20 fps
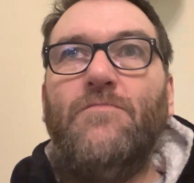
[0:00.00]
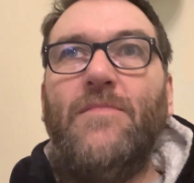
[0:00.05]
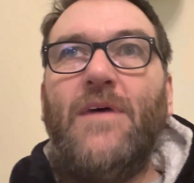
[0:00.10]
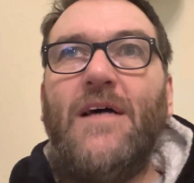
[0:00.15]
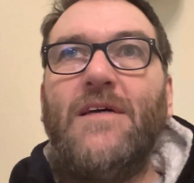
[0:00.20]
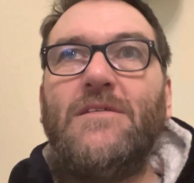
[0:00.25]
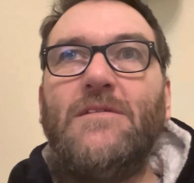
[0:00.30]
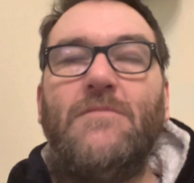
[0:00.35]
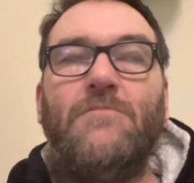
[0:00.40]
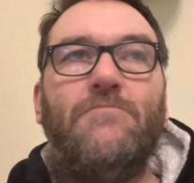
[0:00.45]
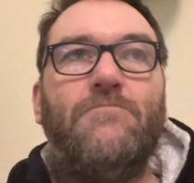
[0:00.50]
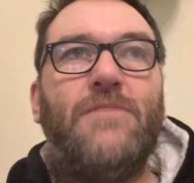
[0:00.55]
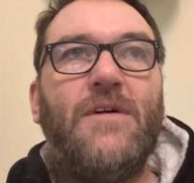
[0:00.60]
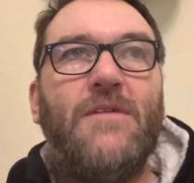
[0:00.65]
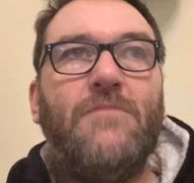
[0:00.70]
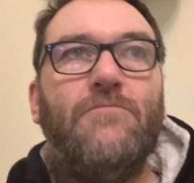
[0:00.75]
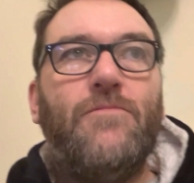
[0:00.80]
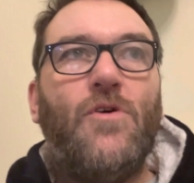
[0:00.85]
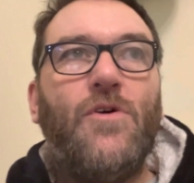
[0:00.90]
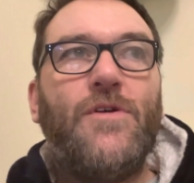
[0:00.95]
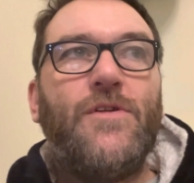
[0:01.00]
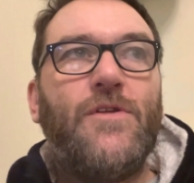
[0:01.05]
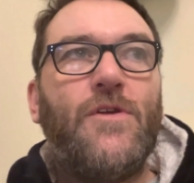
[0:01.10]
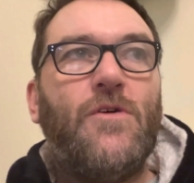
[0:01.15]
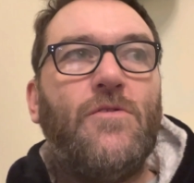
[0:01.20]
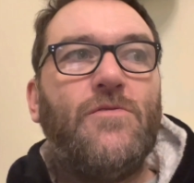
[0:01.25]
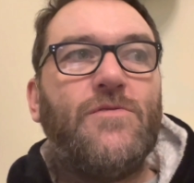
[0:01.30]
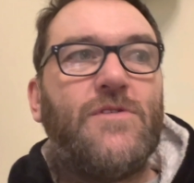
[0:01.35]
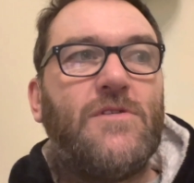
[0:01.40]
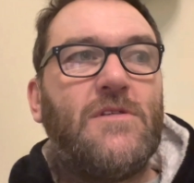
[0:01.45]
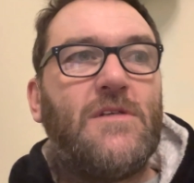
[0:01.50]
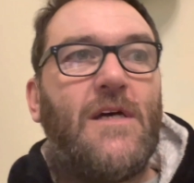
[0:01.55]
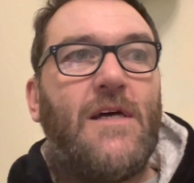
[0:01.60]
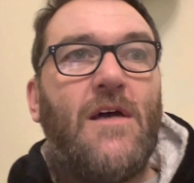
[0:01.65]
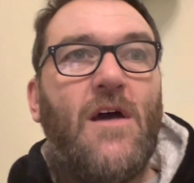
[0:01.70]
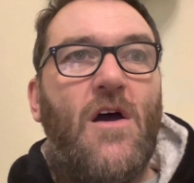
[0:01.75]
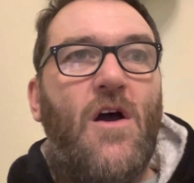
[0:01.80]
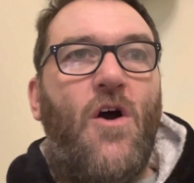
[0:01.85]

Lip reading: bets and pinpoint those and say,